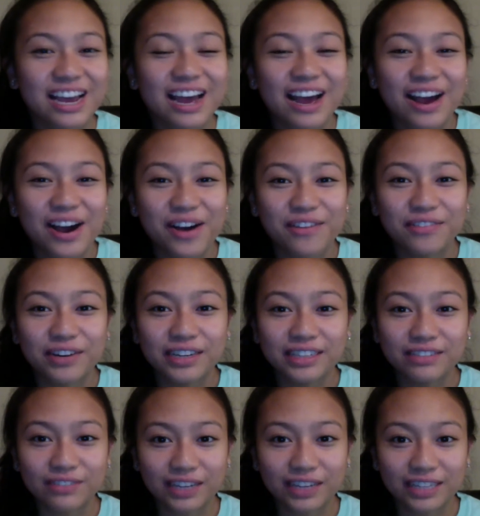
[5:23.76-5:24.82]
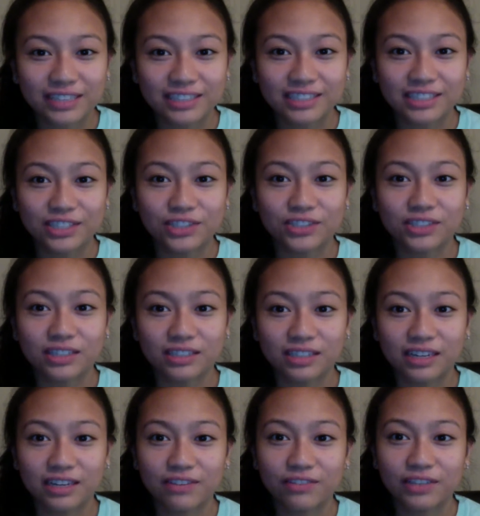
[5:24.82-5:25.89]
How far in advance did you start
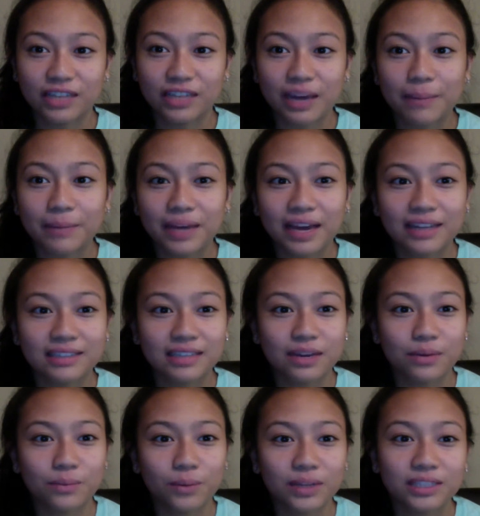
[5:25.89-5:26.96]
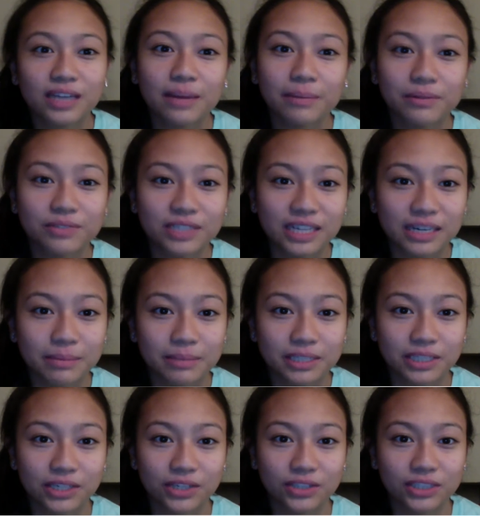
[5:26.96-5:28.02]
studying for the MCATs, and what type of study
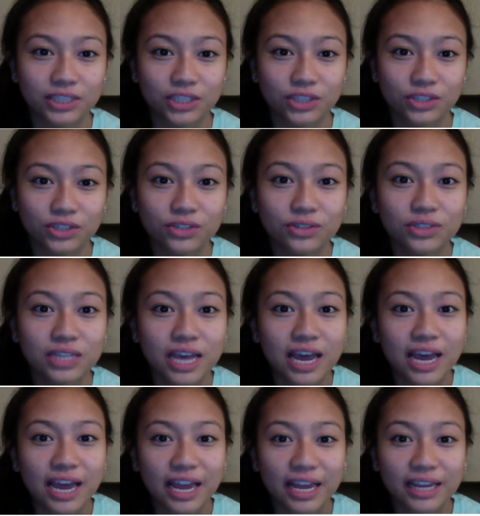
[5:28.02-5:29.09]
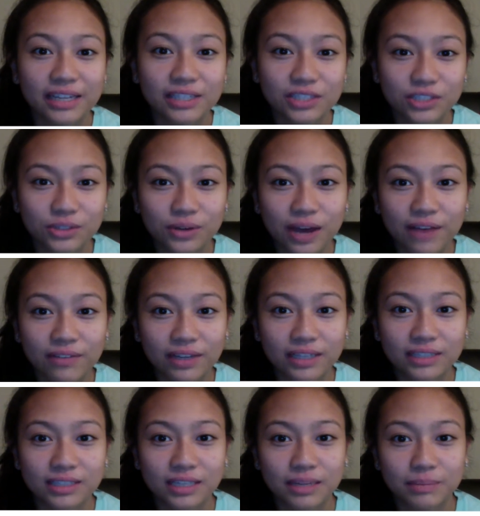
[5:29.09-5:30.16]
material did you use? And do you have
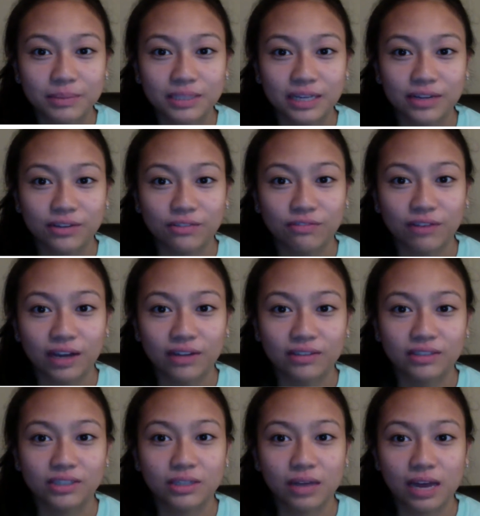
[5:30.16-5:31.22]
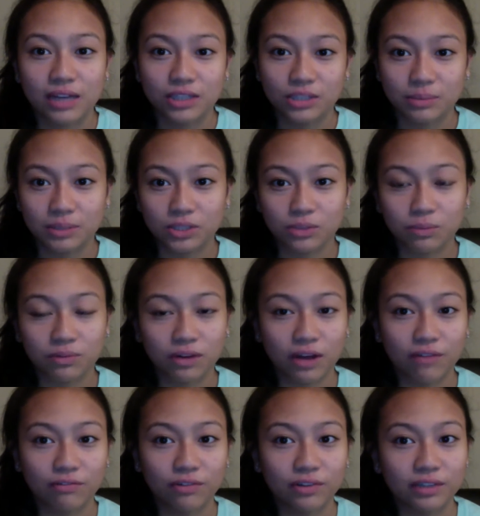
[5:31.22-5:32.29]
any tips that you found to be super
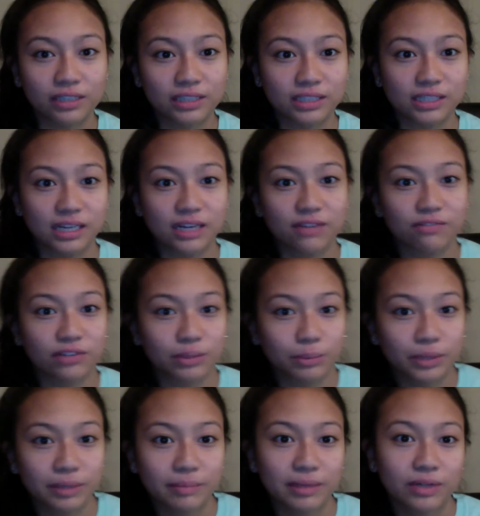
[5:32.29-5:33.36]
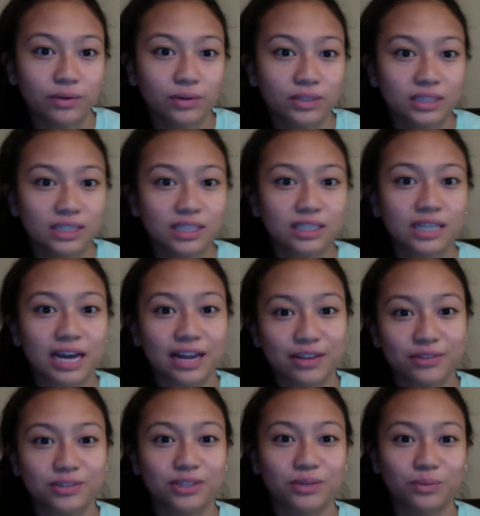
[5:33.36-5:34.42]
helpful in studying for your pre-med courses? I
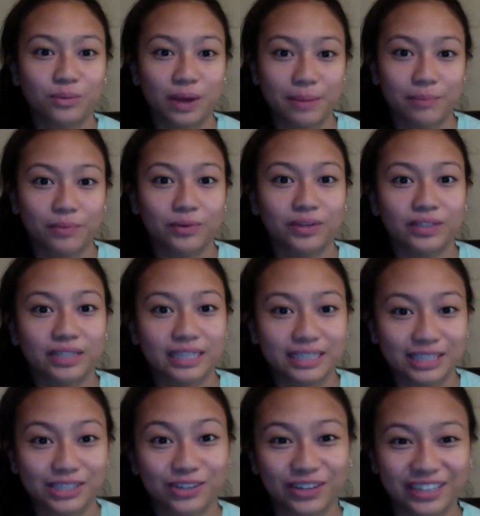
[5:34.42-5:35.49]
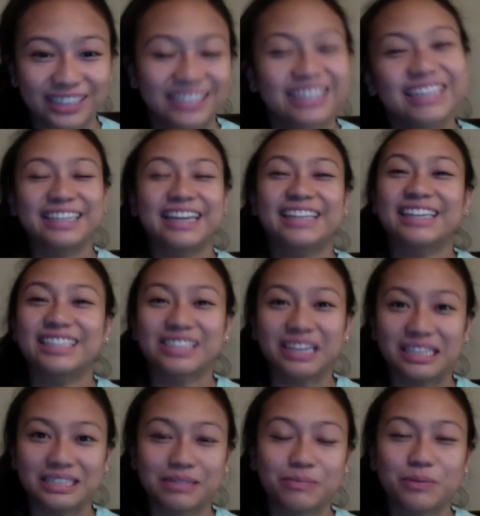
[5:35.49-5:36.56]
use a whiteboard. It's great. That's
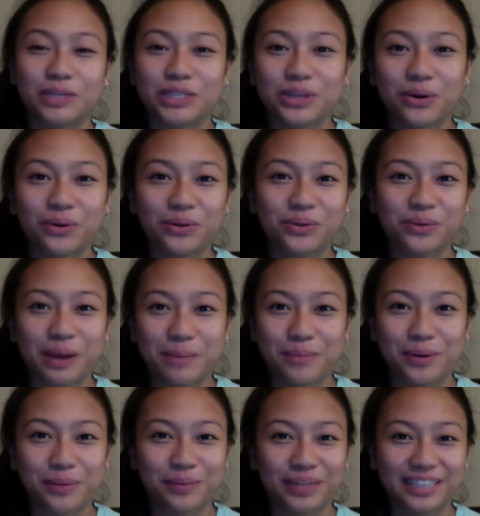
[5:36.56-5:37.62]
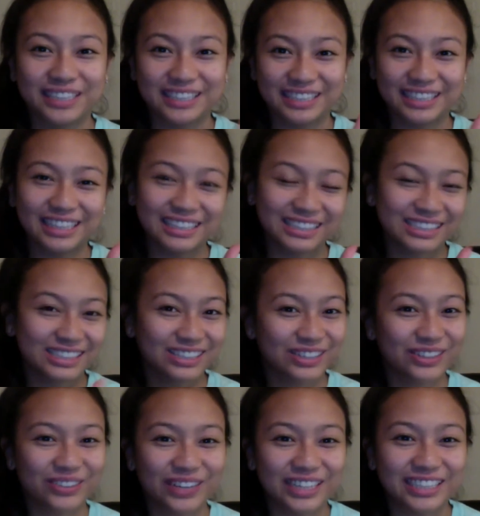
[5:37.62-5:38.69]
awesome. We're total whiteboard buddies, and that's
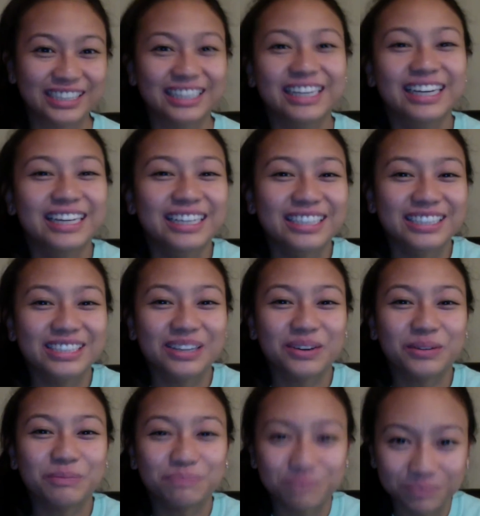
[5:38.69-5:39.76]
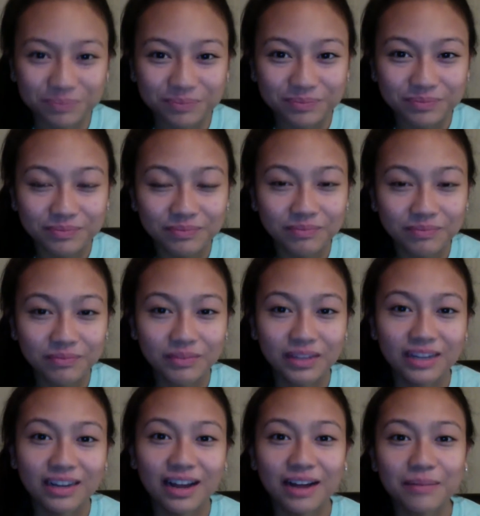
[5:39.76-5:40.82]
great. So
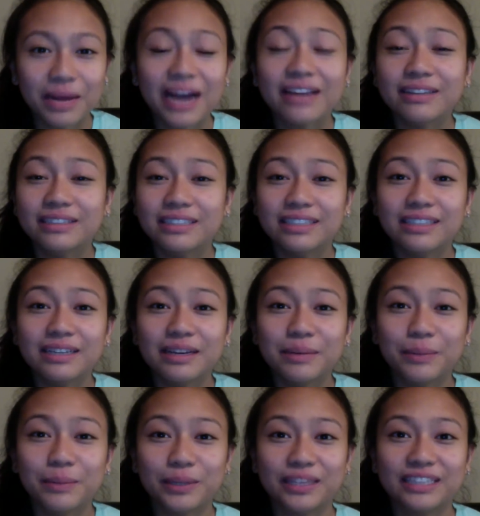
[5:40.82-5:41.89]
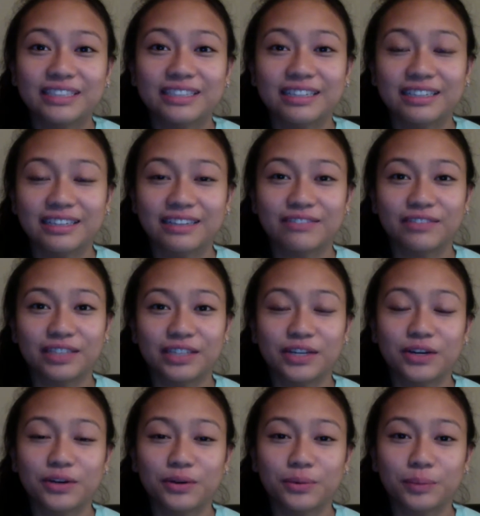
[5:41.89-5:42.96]
I did put this in a
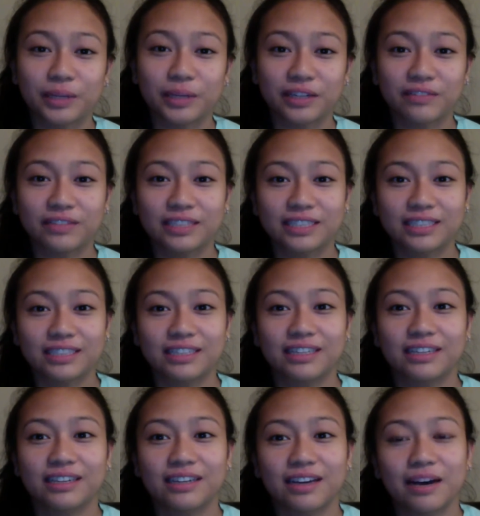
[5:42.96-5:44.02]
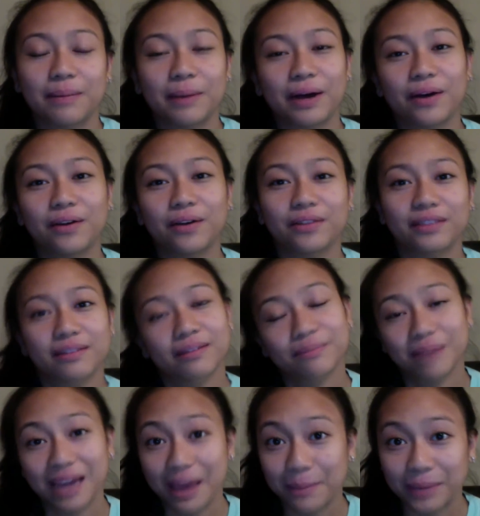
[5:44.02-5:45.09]
video previously about
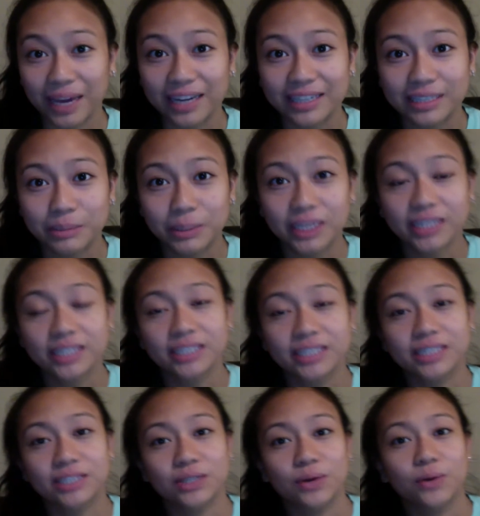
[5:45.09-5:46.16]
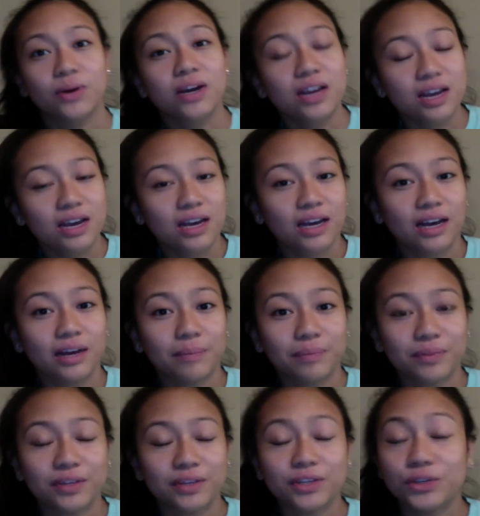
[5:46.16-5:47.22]
my MCAT experience, so
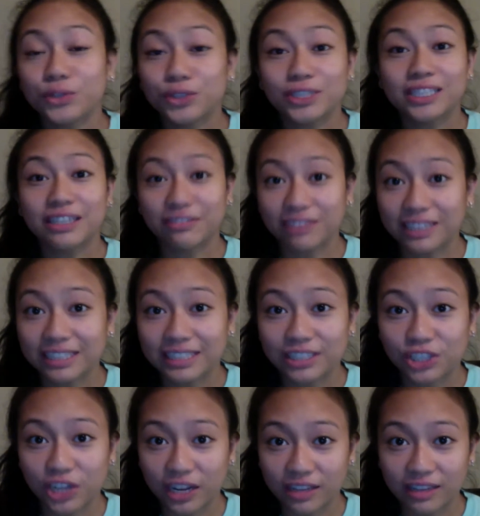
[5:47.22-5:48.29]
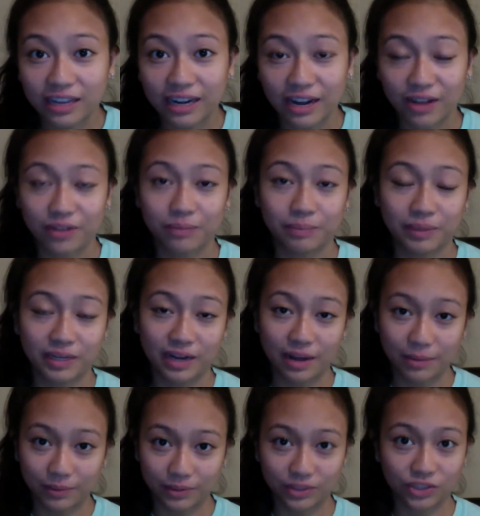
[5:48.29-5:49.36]
you should definitely check that out, but
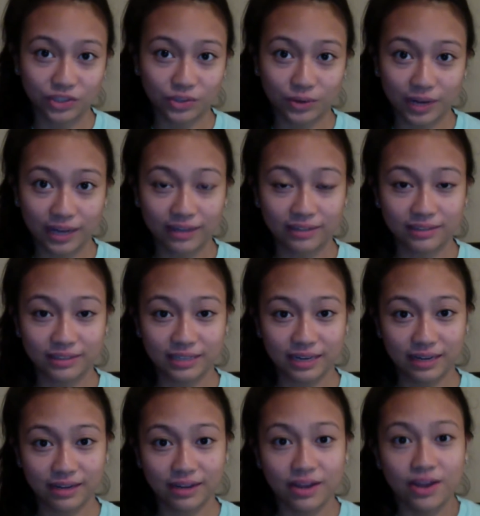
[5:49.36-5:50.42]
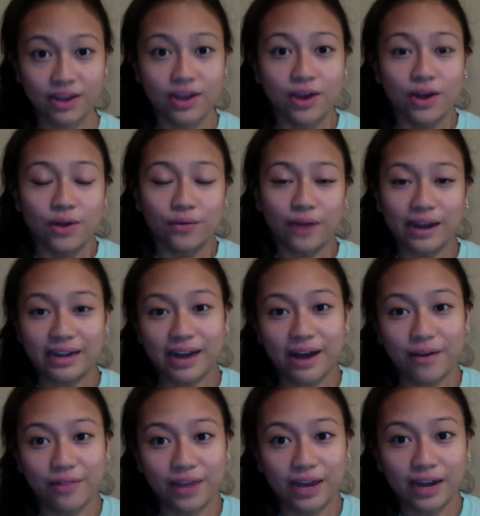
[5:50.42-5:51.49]
I will just go ahead and say right
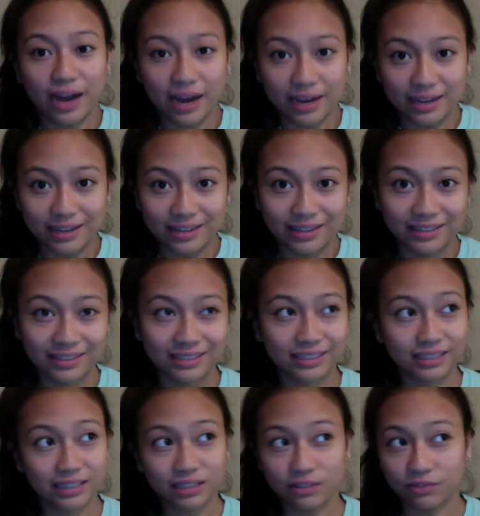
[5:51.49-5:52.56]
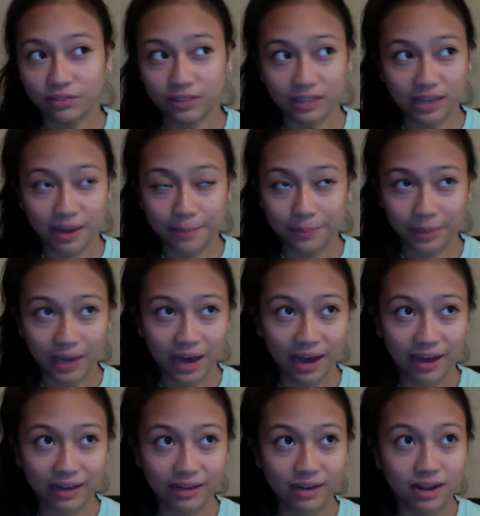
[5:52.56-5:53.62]
now that I studied for the
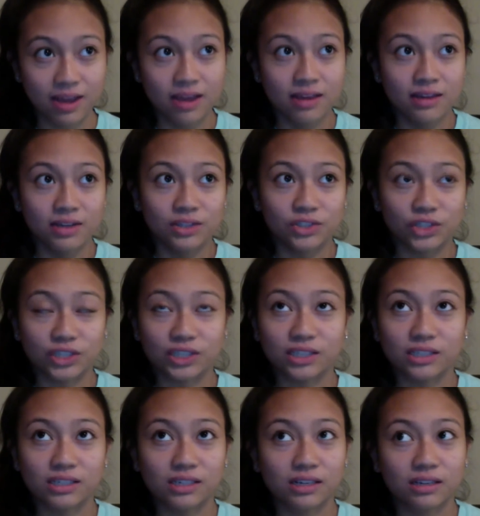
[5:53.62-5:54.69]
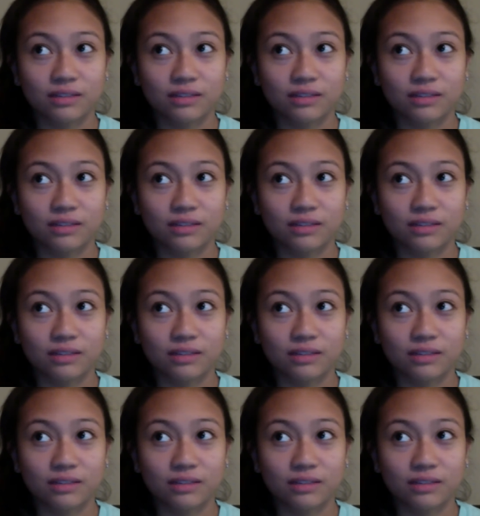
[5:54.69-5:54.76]
MCAT just